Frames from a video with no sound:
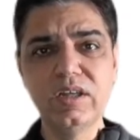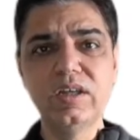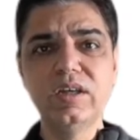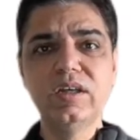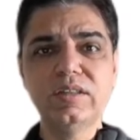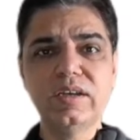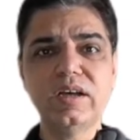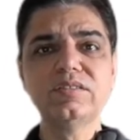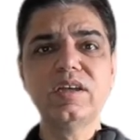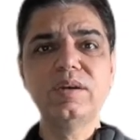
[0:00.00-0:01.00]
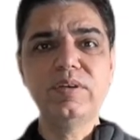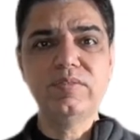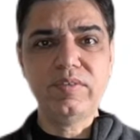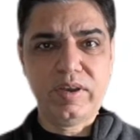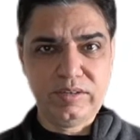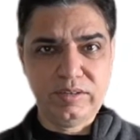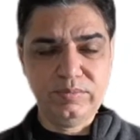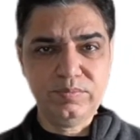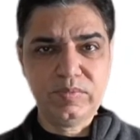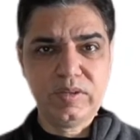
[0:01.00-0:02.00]
the lungs can be affected
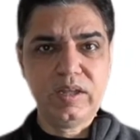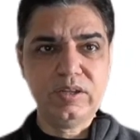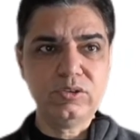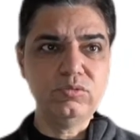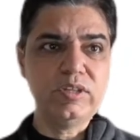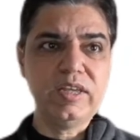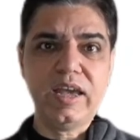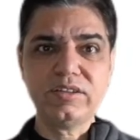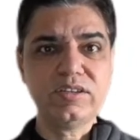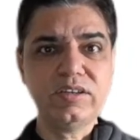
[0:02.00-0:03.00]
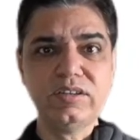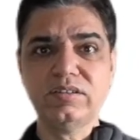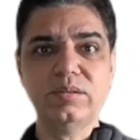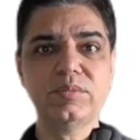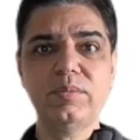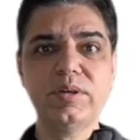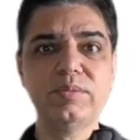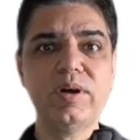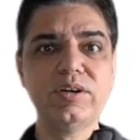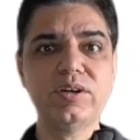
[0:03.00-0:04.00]
to the extent that sometimes it
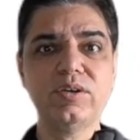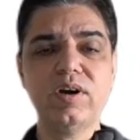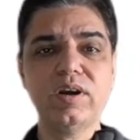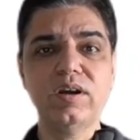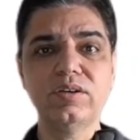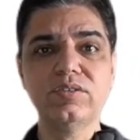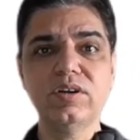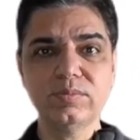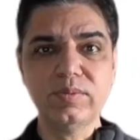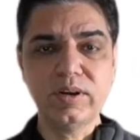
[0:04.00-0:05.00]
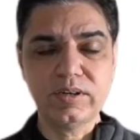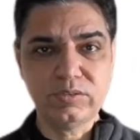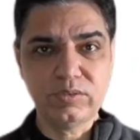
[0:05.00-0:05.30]
might require lung transplant as well.